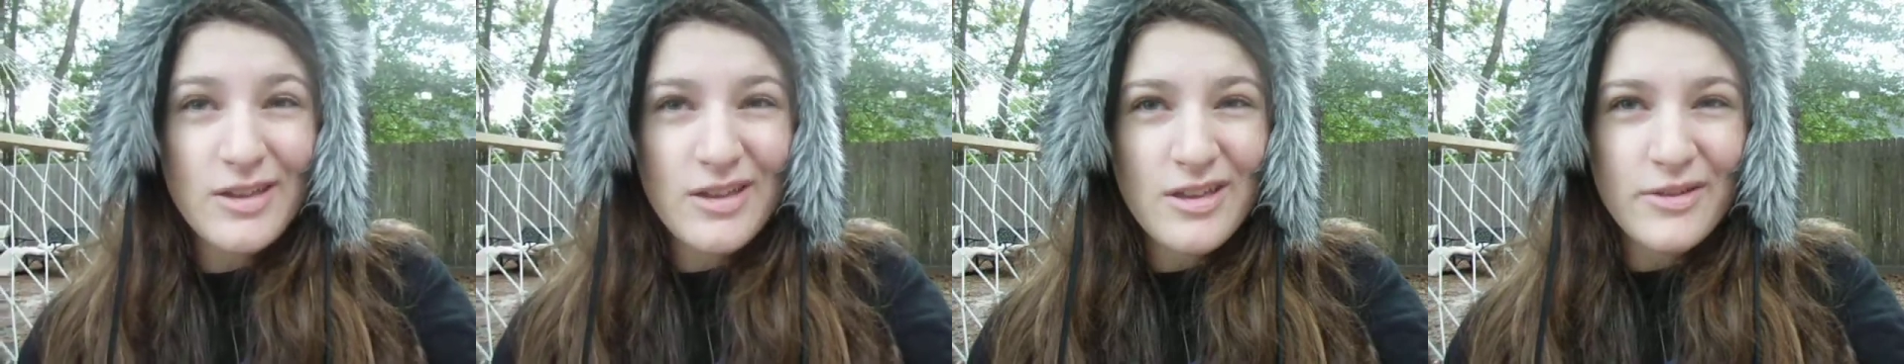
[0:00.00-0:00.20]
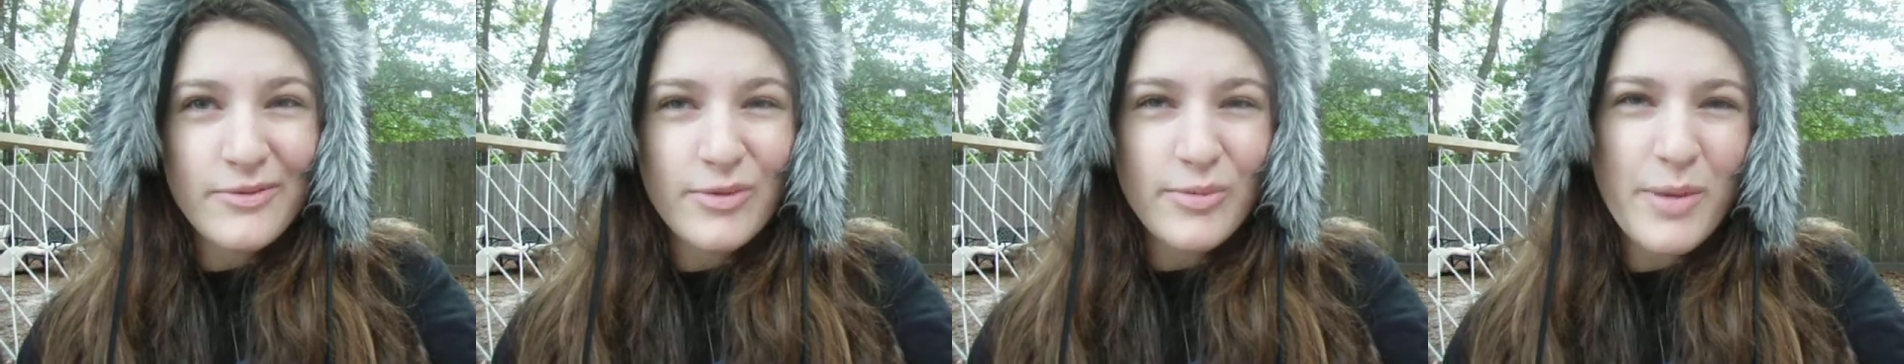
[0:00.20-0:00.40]

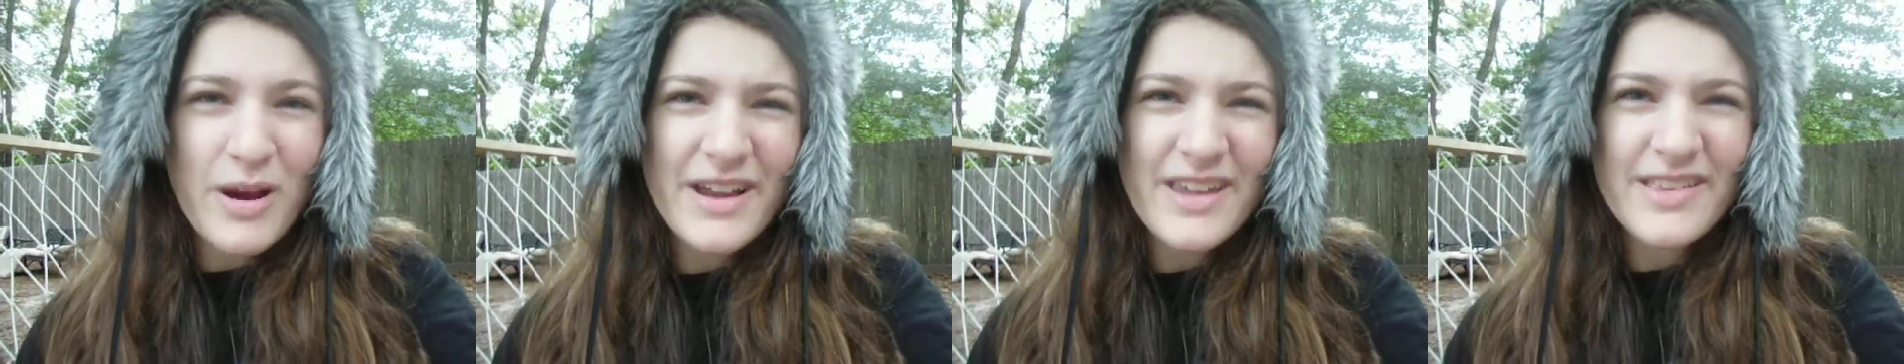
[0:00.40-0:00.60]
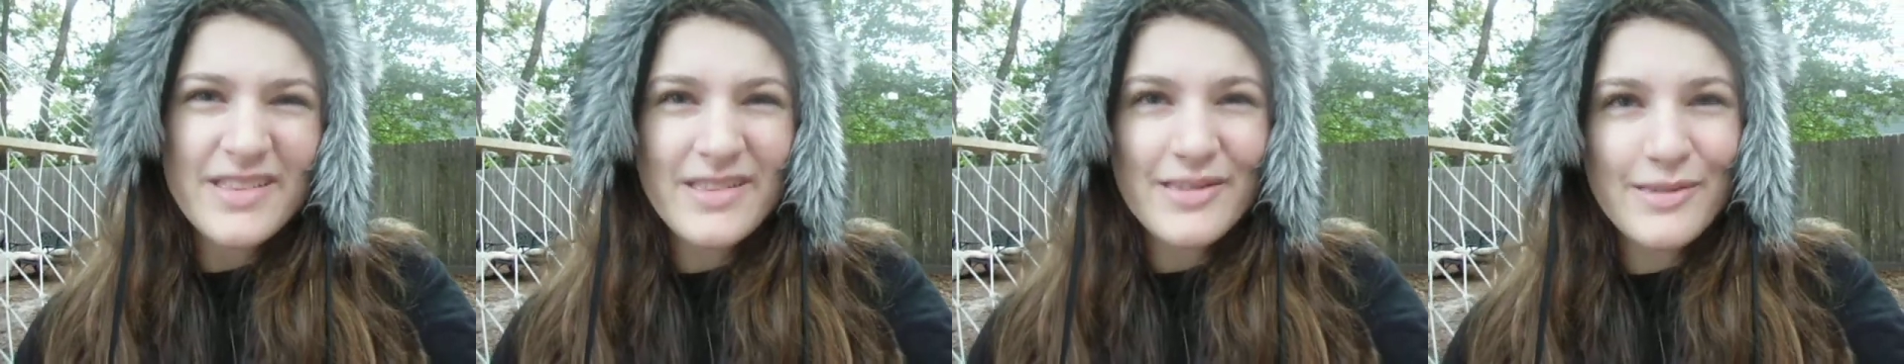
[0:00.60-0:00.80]
Well,
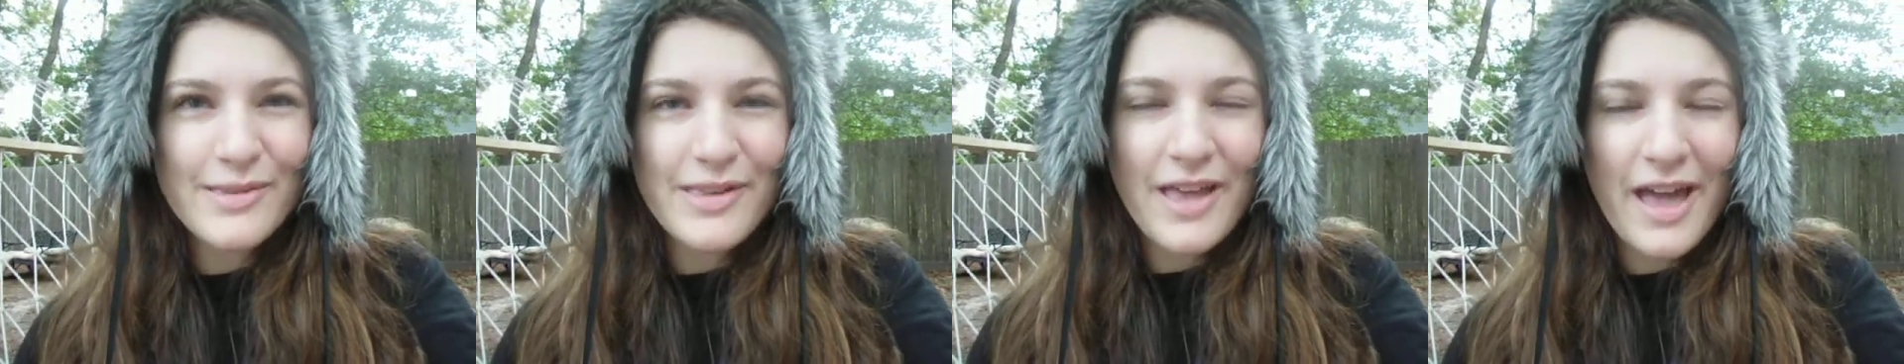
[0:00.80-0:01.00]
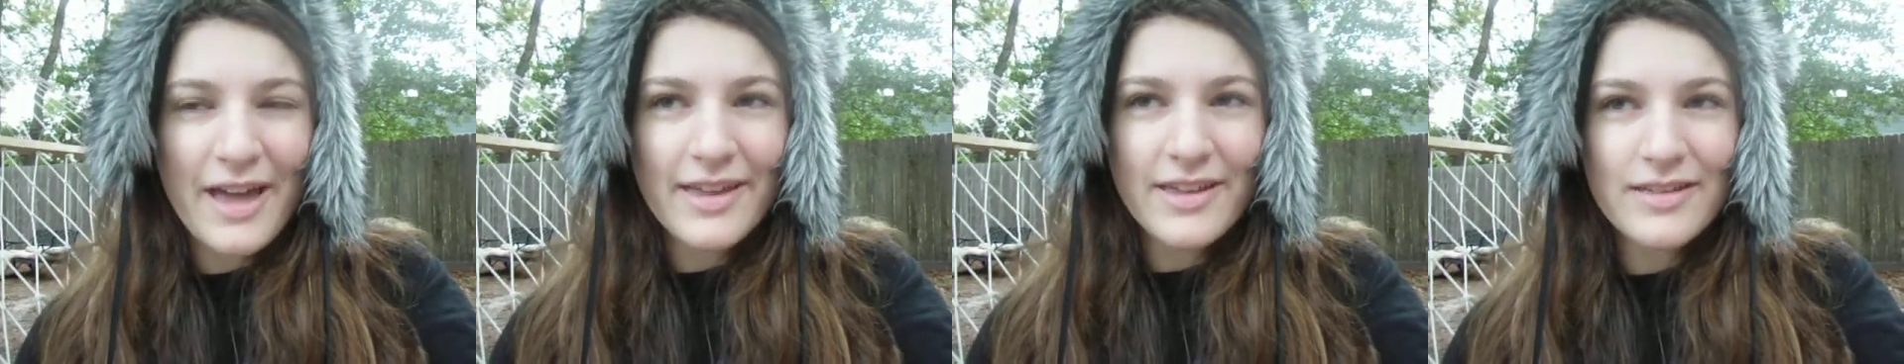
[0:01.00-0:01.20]
Marcus
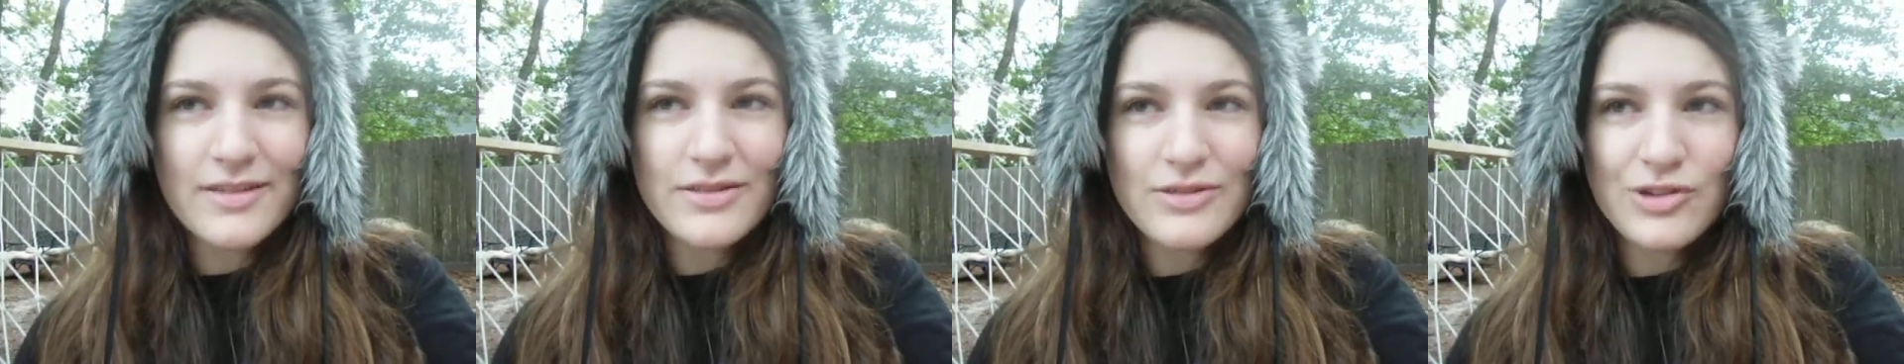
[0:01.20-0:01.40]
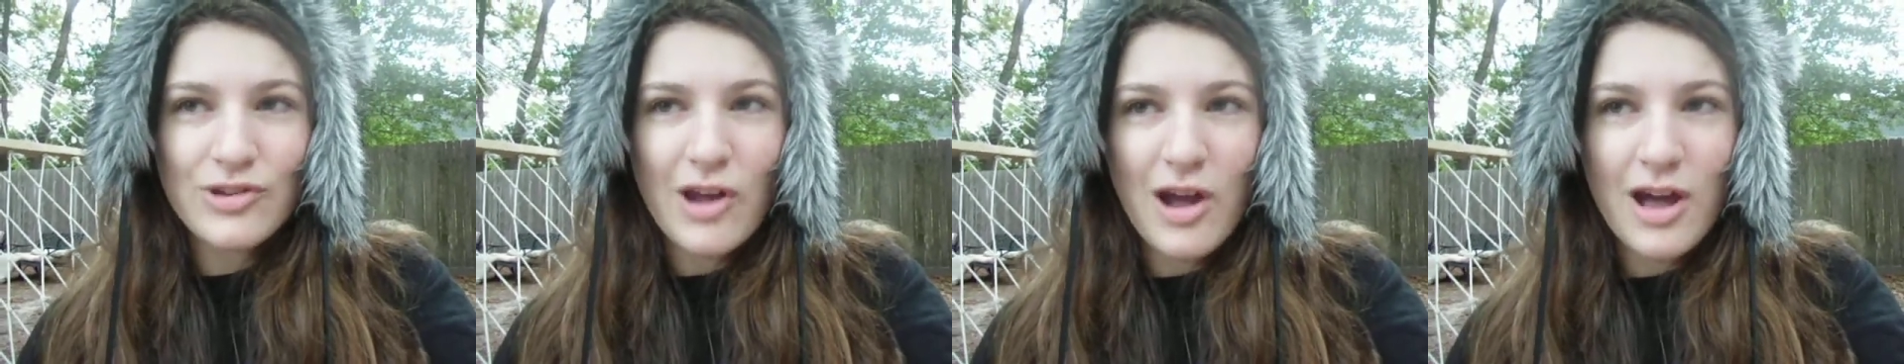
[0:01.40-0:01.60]
Zusak and
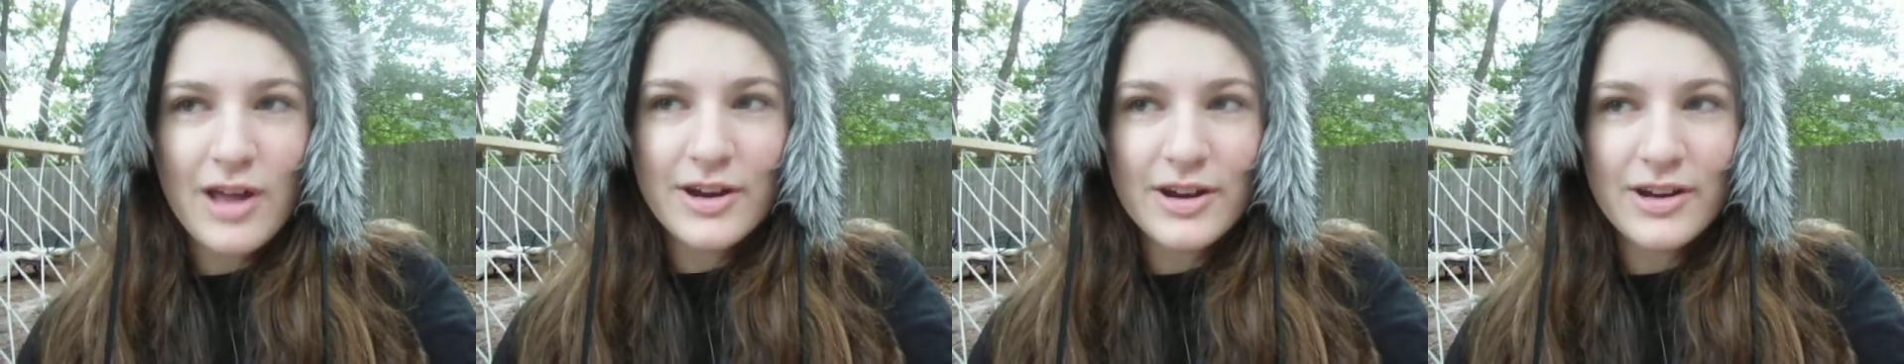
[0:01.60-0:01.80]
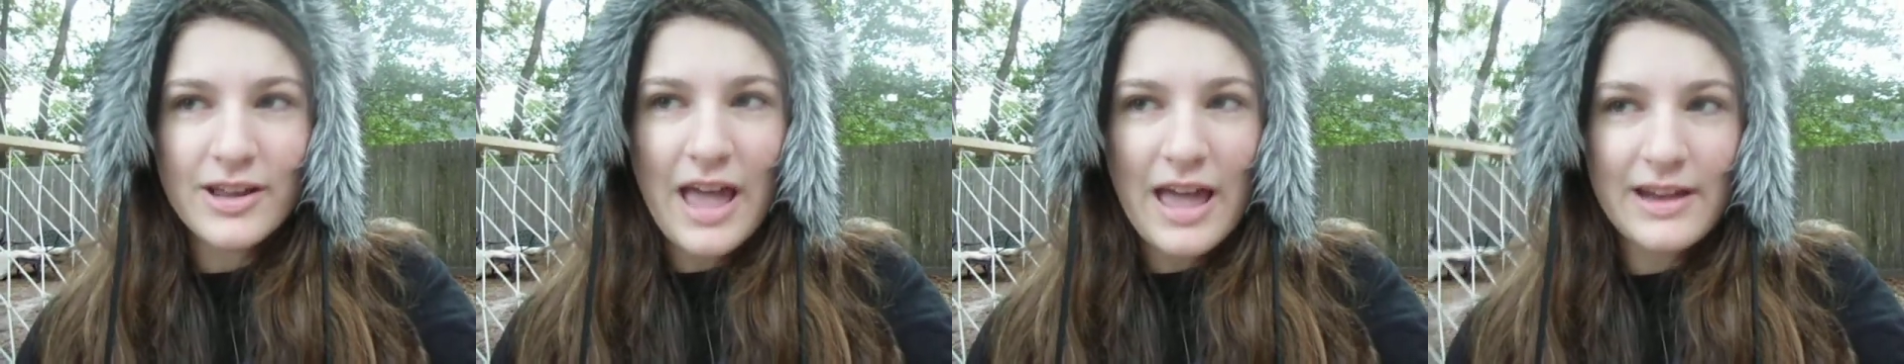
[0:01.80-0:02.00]
John are
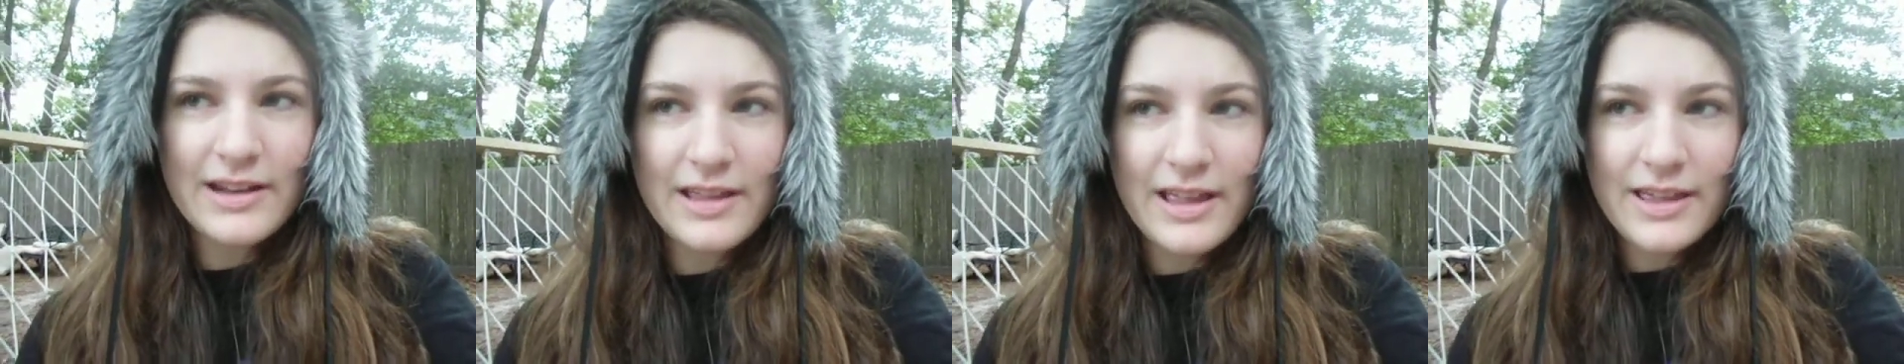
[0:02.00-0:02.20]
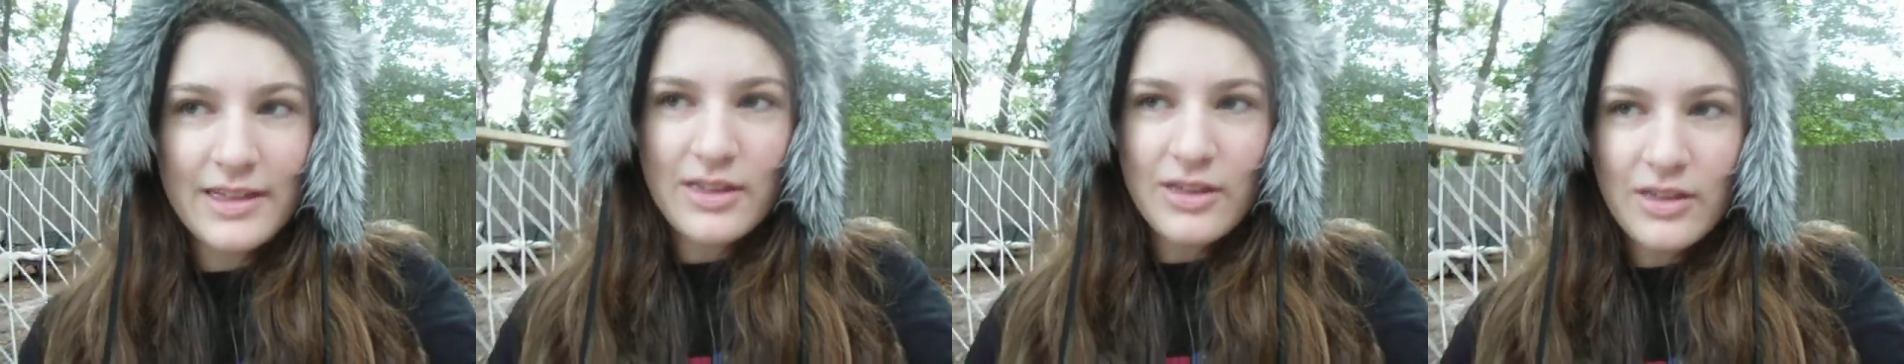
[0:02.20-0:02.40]
kind of
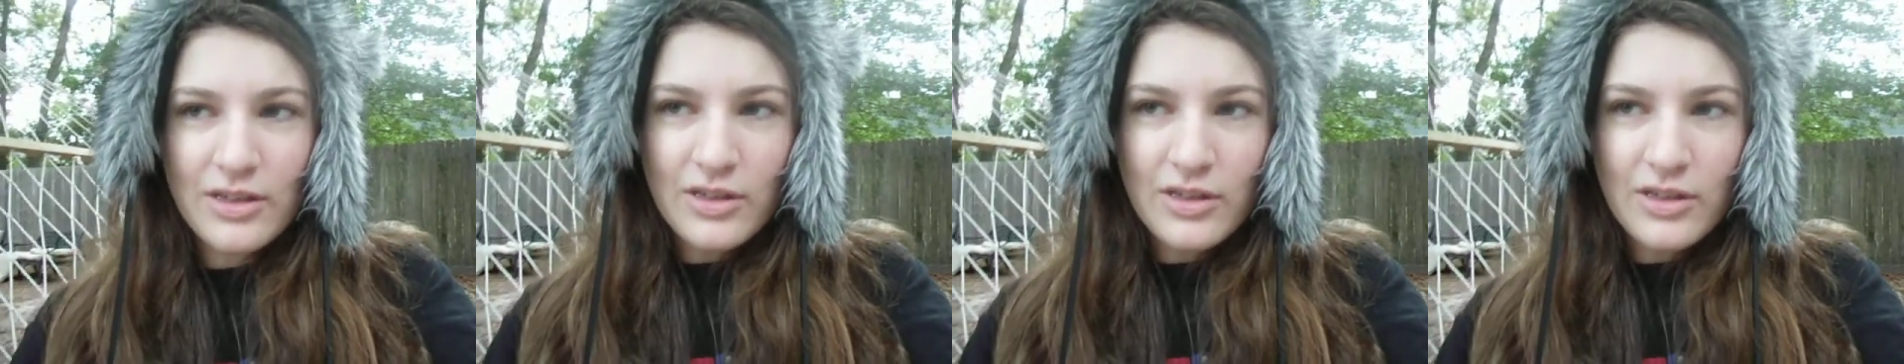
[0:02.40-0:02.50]
like